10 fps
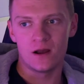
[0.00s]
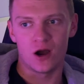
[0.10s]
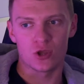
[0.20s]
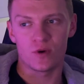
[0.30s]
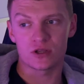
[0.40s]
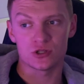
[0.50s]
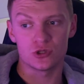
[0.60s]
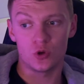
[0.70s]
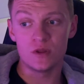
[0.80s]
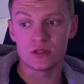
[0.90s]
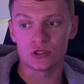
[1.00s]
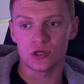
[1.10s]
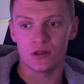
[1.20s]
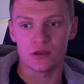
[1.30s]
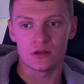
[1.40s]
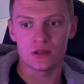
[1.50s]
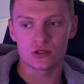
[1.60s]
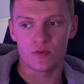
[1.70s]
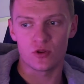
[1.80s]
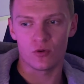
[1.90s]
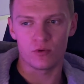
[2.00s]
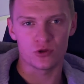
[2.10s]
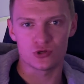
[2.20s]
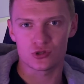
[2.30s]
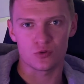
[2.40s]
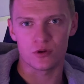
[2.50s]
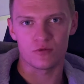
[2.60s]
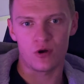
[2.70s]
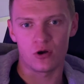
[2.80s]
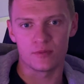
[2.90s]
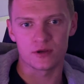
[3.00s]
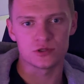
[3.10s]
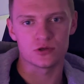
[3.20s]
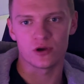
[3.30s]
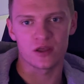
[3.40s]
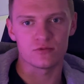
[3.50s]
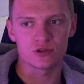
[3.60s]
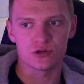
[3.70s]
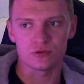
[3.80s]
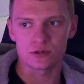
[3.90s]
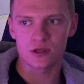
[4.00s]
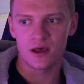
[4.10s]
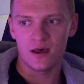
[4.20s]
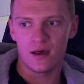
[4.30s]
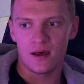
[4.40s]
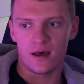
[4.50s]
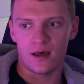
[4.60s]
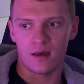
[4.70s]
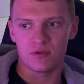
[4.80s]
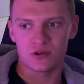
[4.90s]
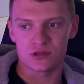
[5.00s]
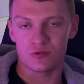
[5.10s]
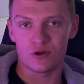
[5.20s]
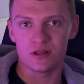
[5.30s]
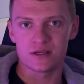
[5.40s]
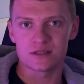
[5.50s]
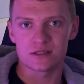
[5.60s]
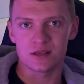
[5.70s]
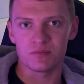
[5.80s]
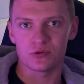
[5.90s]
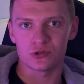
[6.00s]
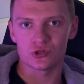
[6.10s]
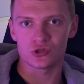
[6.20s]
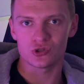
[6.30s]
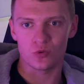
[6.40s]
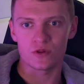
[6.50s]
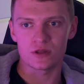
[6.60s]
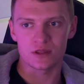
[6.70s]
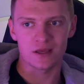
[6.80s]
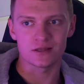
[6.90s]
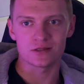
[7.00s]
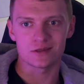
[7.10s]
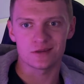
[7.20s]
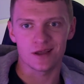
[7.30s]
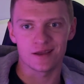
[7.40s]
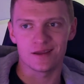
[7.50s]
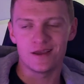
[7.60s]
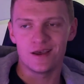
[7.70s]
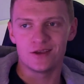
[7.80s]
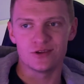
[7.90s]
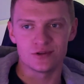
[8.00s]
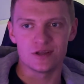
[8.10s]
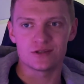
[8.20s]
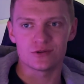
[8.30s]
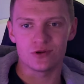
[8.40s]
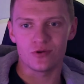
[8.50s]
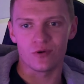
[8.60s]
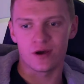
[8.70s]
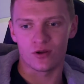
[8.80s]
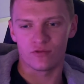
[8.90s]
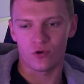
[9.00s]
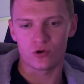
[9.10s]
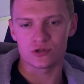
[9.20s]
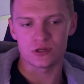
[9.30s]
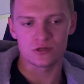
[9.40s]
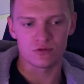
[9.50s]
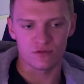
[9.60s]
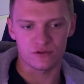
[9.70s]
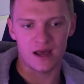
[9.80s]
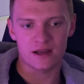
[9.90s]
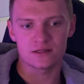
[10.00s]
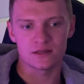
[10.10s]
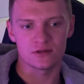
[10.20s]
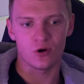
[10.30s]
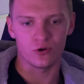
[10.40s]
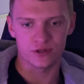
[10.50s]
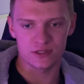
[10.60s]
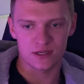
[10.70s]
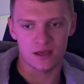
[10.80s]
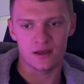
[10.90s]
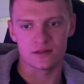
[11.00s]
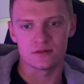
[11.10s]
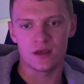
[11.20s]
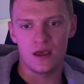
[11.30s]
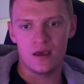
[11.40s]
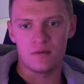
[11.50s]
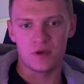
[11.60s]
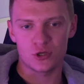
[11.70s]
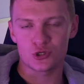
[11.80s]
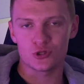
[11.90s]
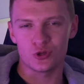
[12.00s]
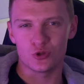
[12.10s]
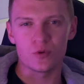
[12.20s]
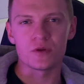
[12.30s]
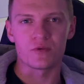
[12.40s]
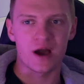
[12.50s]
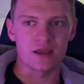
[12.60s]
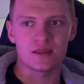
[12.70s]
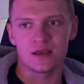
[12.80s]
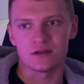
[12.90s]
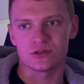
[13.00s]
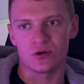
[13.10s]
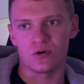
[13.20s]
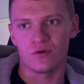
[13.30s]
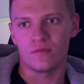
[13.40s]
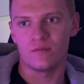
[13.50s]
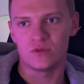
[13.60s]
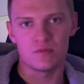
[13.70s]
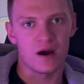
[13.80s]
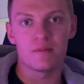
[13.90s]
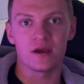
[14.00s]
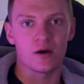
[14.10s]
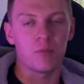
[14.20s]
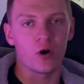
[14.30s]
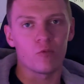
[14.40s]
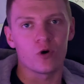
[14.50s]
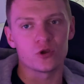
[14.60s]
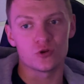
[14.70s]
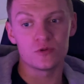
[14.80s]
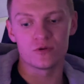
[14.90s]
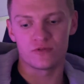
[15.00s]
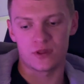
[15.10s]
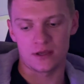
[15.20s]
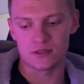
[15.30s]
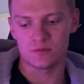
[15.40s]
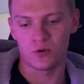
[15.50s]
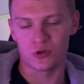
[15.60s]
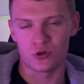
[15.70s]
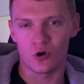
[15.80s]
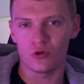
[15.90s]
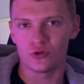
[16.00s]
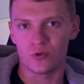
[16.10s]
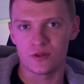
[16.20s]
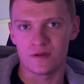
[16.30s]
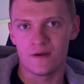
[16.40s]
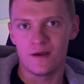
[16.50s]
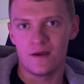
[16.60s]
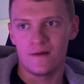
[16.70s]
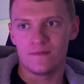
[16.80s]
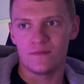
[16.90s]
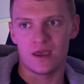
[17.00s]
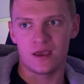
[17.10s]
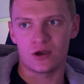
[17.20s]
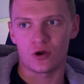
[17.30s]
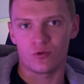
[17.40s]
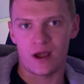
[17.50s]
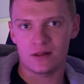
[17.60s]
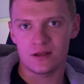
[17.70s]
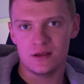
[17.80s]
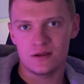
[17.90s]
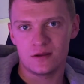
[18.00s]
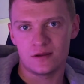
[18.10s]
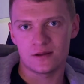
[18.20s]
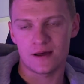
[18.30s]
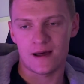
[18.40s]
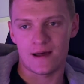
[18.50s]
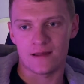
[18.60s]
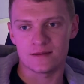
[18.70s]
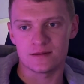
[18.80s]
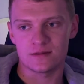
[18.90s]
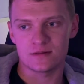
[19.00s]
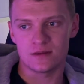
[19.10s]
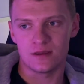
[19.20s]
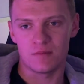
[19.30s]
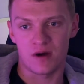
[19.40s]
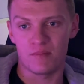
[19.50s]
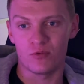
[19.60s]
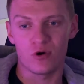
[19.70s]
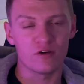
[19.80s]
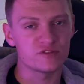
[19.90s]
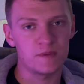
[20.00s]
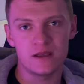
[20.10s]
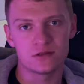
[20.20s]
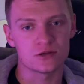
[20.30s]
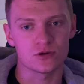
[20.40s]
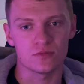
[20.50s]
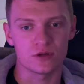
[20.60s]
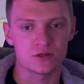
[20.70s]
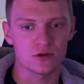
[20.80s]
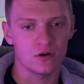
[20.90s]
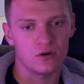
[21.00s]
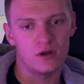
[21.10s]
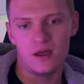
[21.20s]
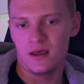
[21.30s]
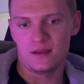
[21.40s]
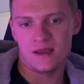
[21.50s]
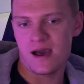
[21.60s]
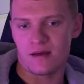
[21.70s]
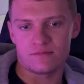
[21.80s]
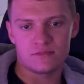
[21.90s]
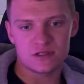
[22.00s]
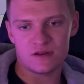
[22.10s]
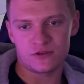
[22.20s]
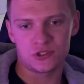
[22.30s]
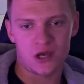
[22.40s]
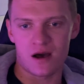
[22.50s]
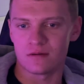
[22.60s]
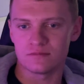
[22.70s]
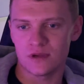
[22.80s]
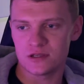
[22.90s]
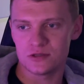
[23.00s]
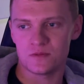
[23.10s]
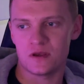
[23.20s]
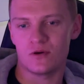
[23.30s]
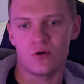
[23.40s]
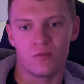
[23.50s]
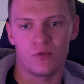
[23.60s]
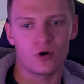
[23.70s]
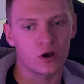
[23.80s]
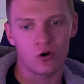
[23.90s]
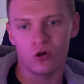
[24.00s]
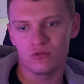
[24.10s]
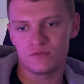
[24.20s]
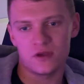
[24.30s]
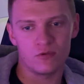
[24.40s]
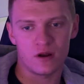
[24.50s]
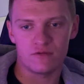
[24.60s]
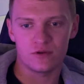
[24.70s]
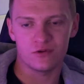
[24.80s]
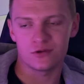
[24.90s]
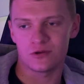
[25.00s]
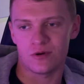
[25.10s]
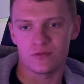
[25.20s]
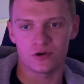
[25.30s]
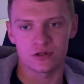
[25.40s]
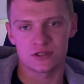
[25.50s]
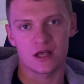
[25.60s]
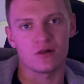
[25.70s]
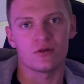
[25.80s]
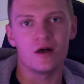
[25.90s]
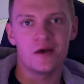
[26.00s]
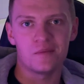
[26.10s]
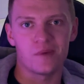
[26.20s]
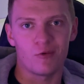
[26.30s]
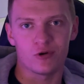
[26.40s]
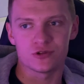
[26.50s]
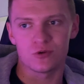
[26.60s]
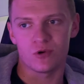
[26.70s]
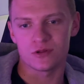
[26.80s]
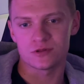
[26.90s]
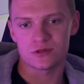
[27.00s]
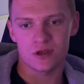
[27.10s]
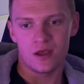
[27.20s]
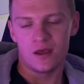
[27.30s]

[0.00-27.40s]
are you actually doing the shit that you need to be done, but you're just doing it wrong because you're not getting the results. Because it really is as simple as just doing the things that you need to do. And of course, you need to reflect and audit it and make sure that you're doing the right thing. So you might be at a point where you're doing the things, but you're not doing it correctly. And it might be worth speaking to somebody. So yeah, let's have a chat. Message me or book a call with me, whatever you want to do. I'm not going to sell my one-to-ones